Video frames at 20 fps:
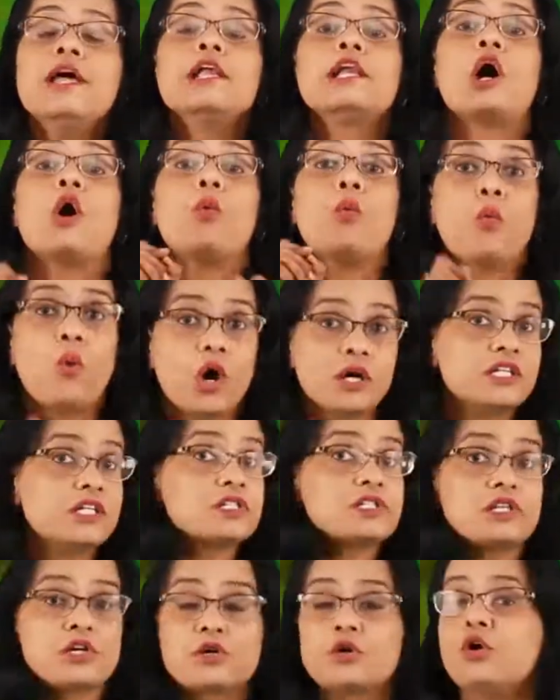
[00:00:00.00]
Now what
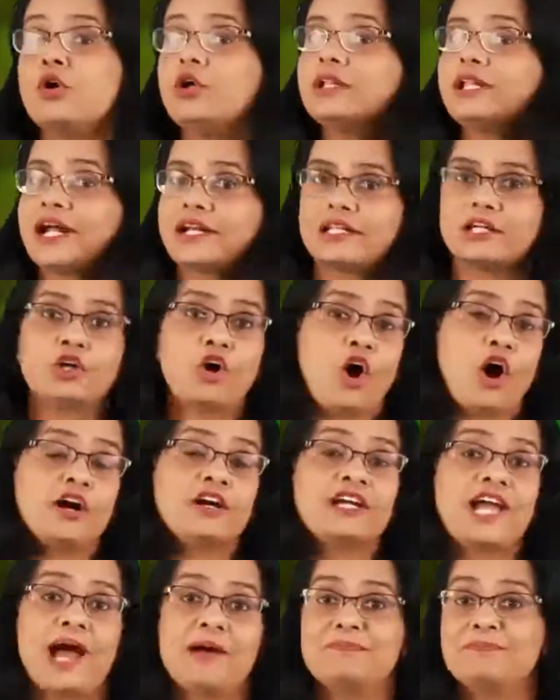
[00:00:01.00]
is the role that the
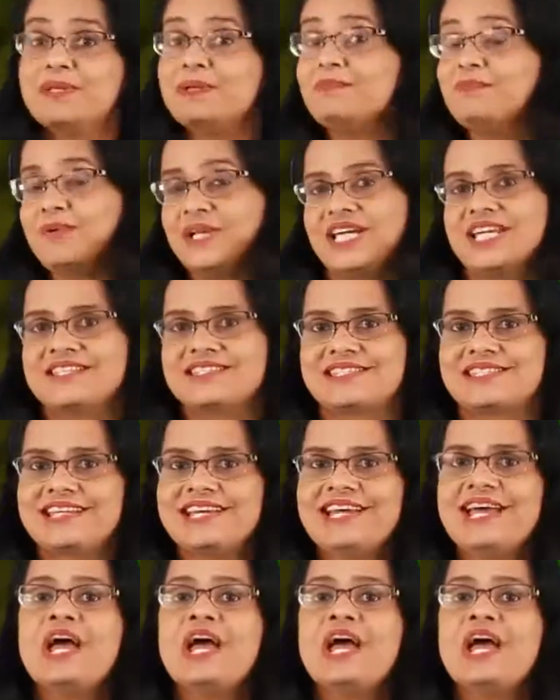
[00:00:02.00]
cork cambium plays?